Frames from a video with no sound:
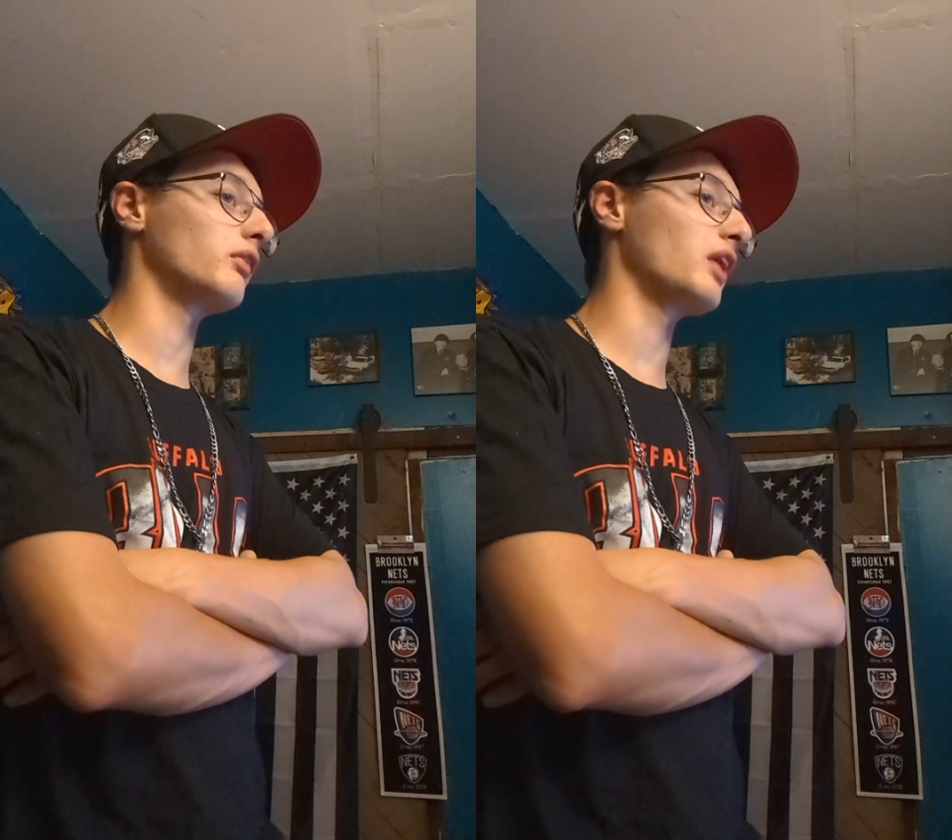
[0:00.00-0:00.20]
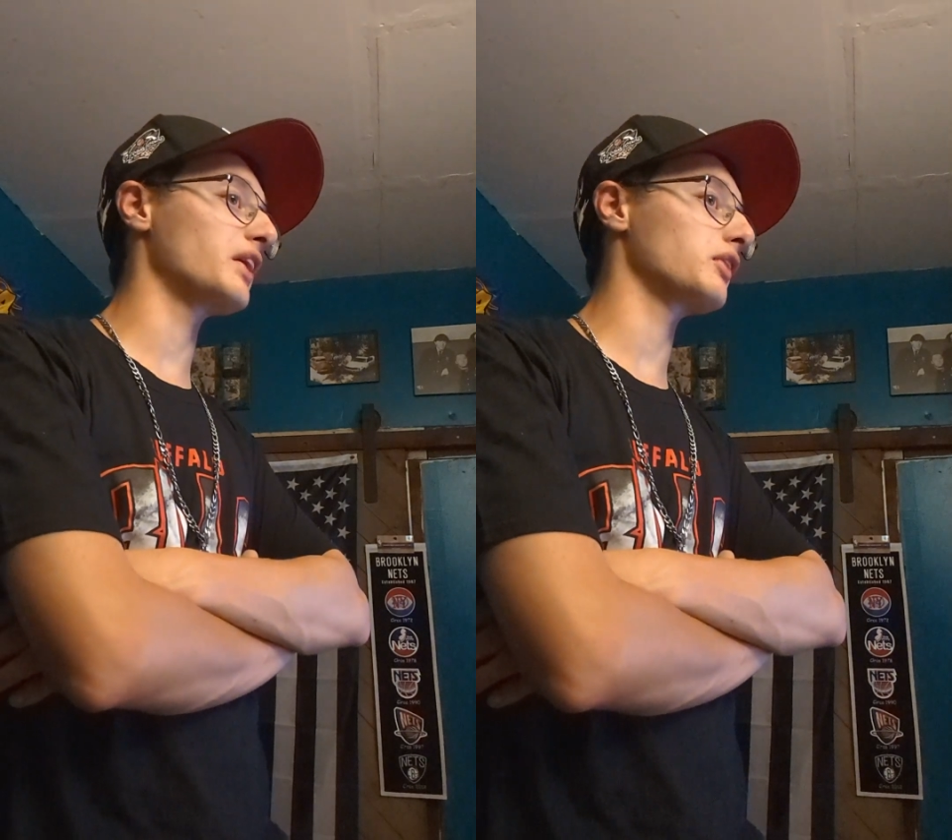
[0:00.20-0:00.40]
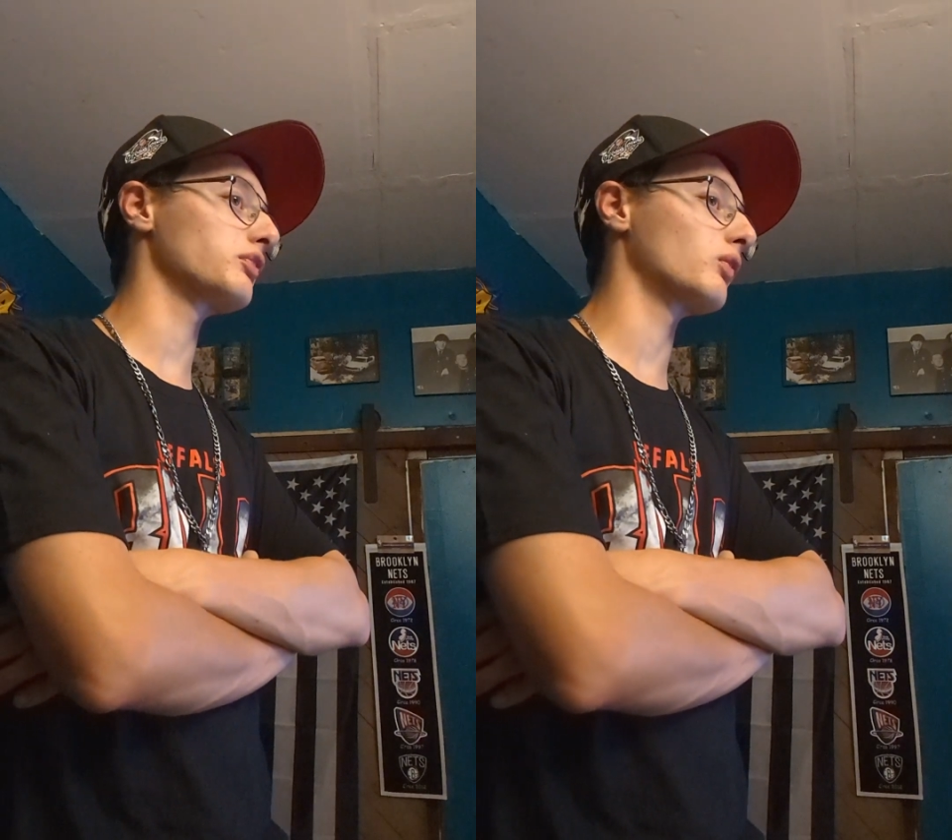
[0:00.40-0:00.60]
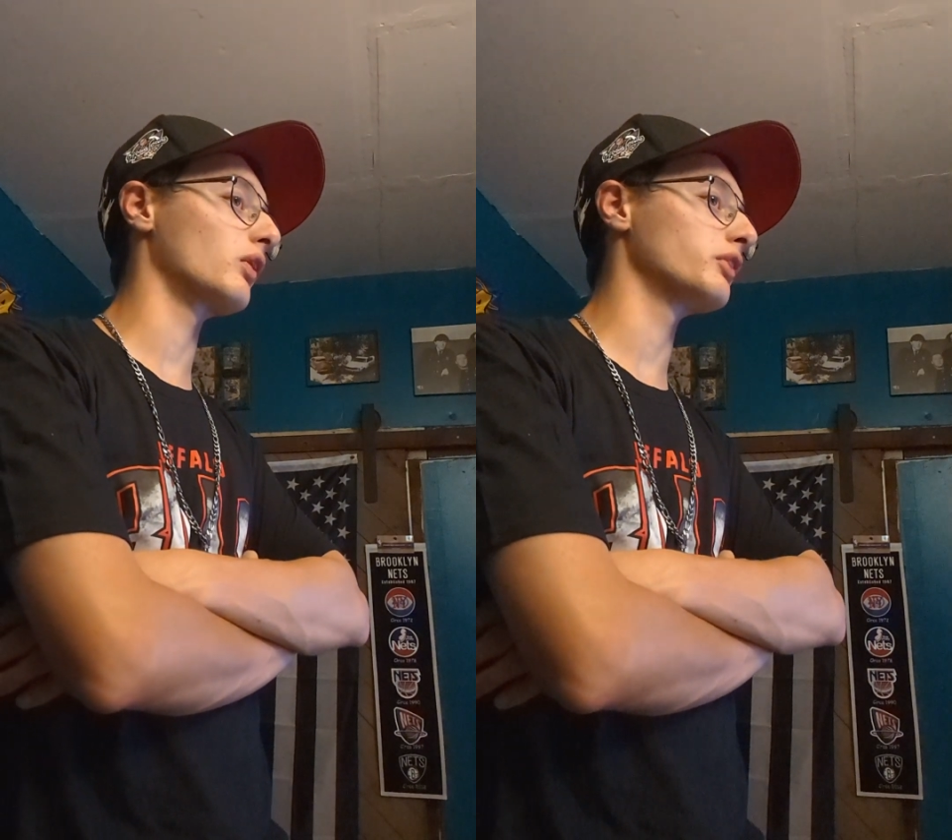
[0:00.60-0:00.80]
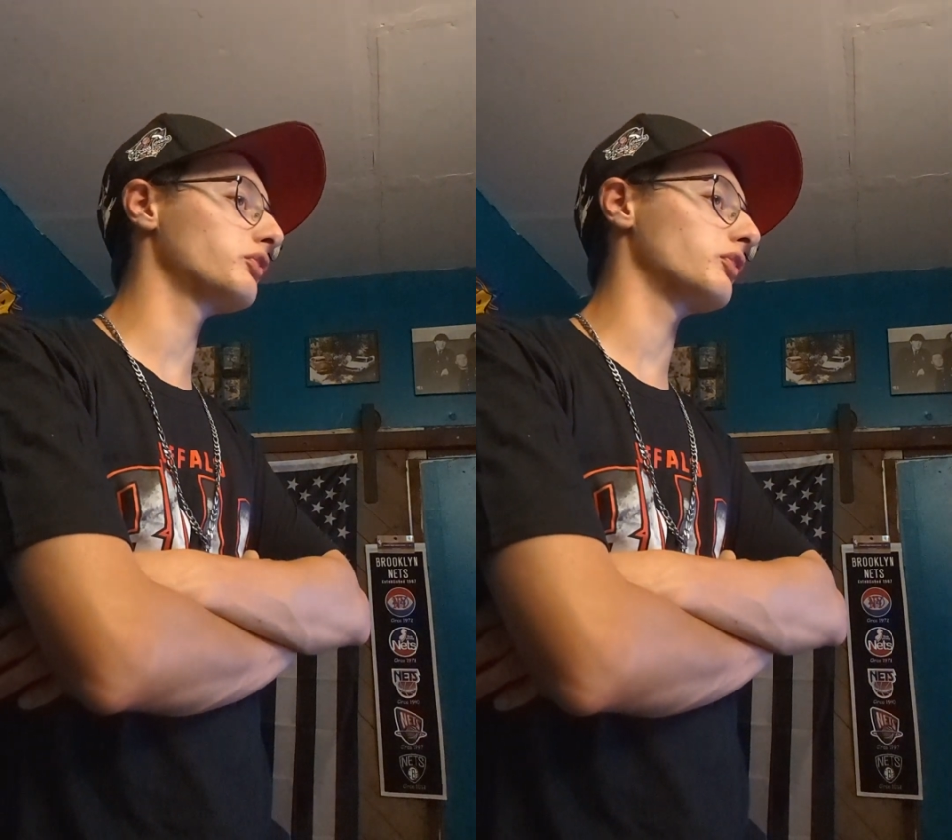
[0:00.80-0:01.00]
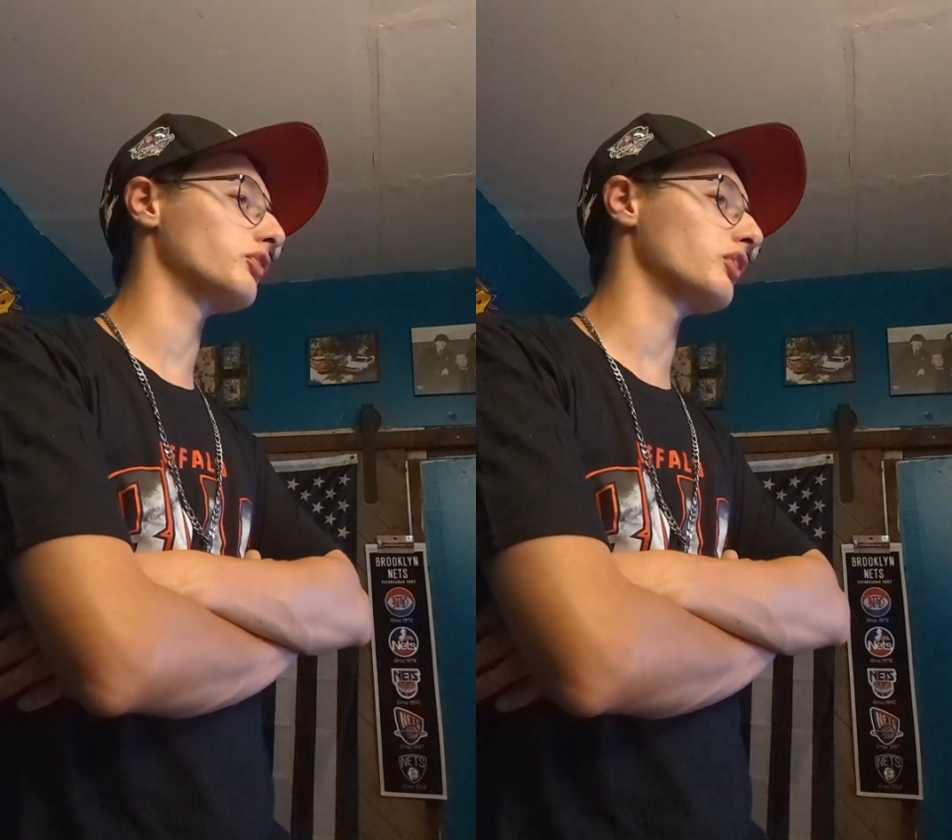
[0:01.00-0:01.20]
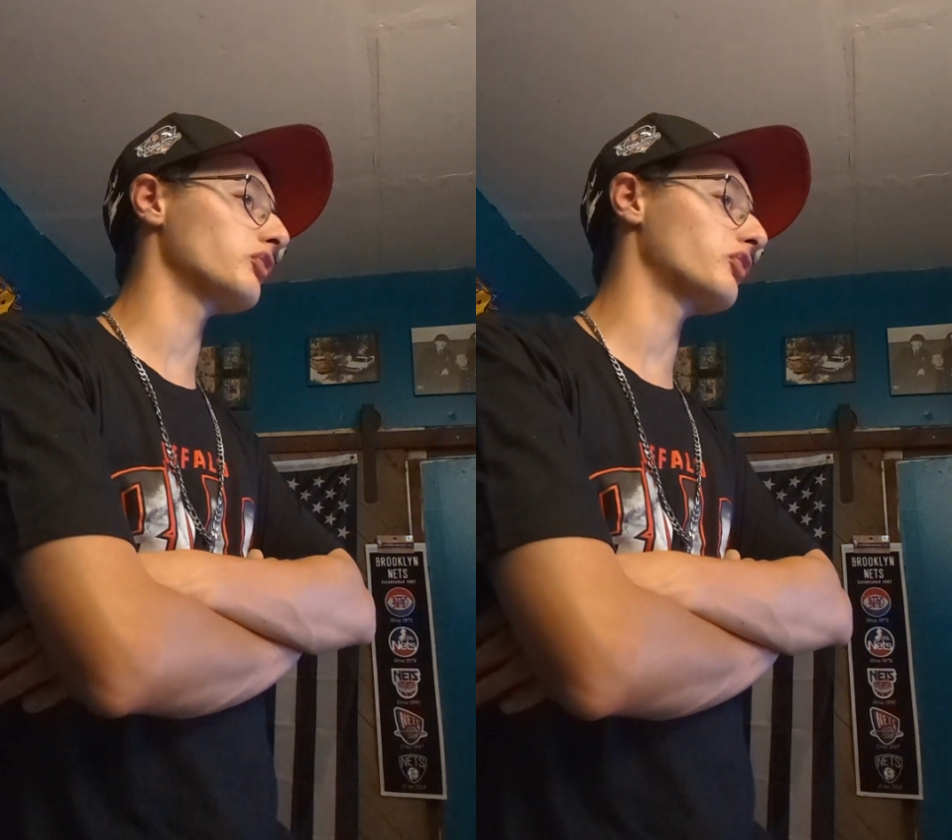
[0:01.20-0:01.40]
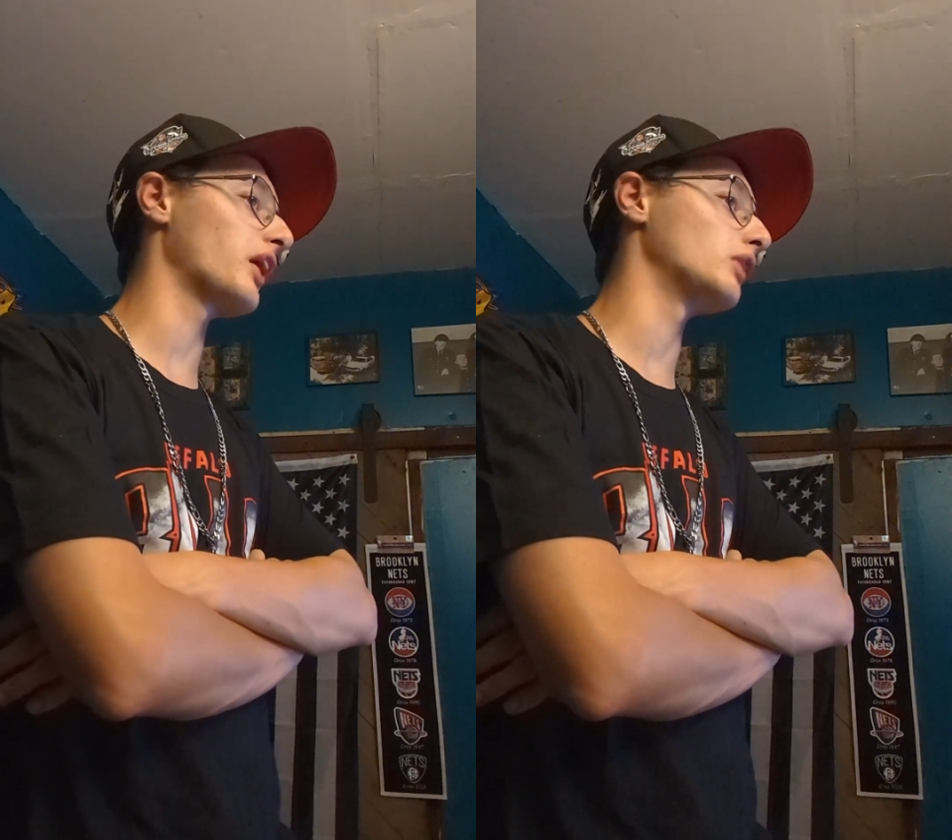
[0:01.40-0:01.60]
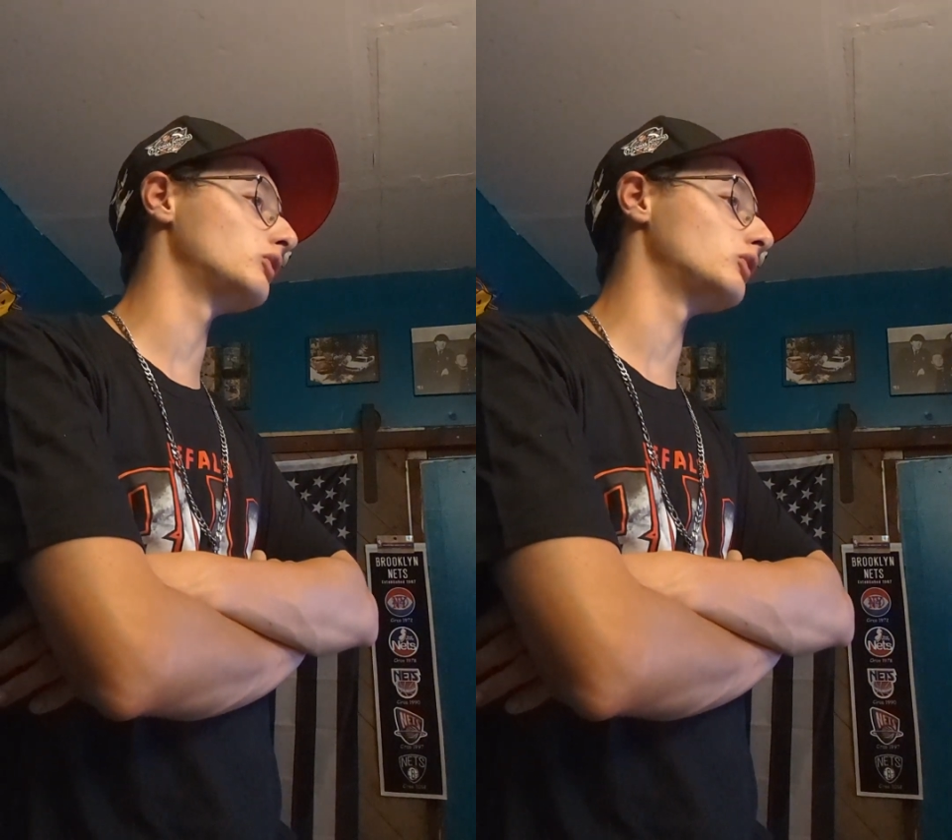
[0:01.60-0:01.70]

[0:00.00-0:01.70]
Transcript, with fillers: reddish orange or sunset